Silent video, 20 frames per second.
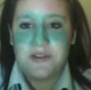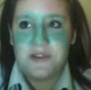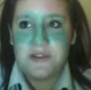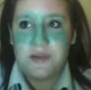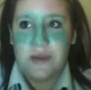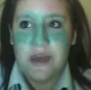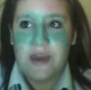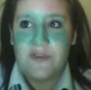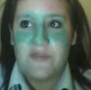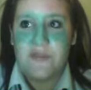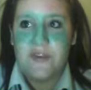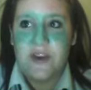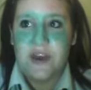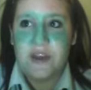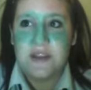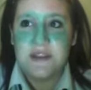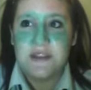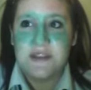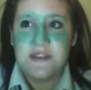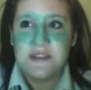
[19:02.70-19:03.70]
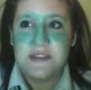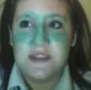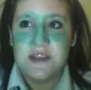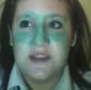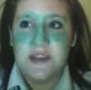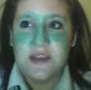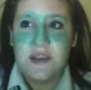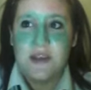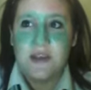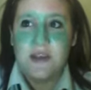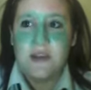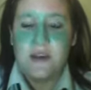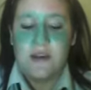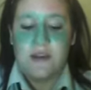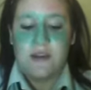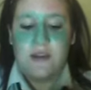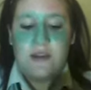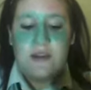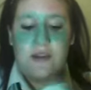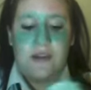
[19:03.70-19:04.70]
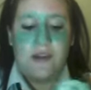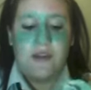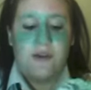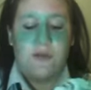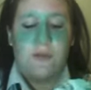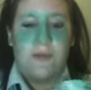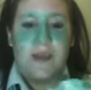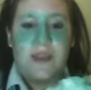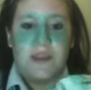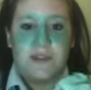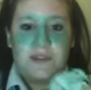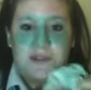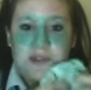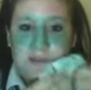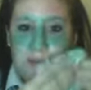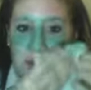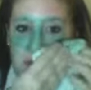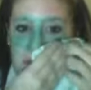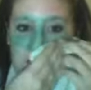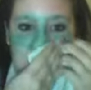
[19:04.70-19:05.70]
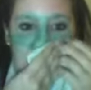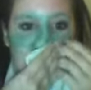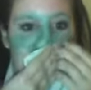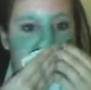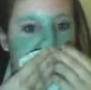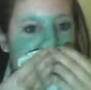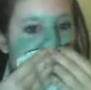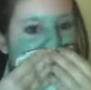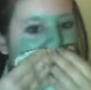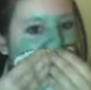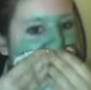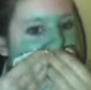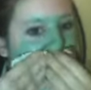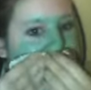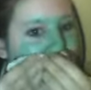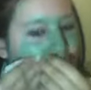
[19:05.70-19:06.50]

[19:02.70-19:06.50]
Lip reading: to it at first, it'll make your spots come out,